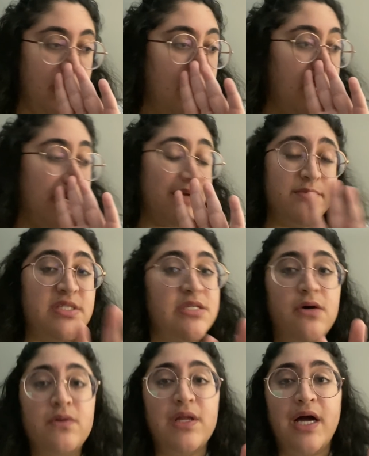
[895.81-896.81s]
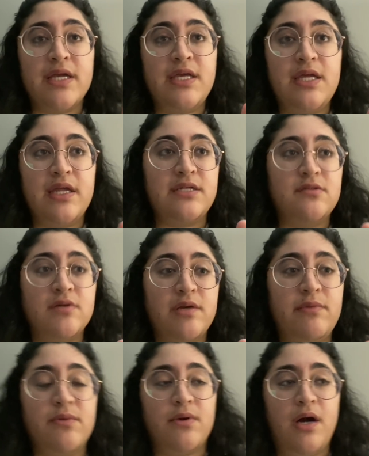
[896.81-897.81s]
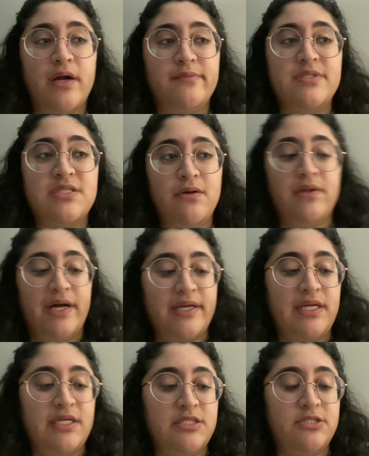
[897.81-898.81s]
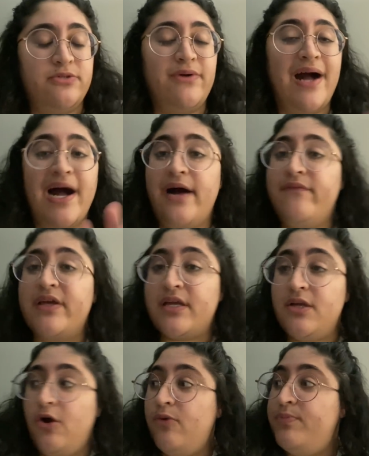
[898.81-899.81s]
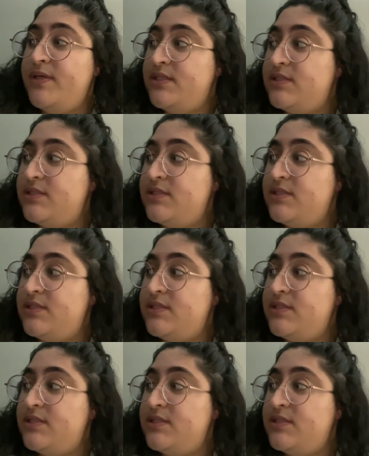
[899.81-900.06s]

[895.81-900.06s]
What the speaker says: And I'm so lucky, like, don't get me wrong, I'm so lucky to have like an open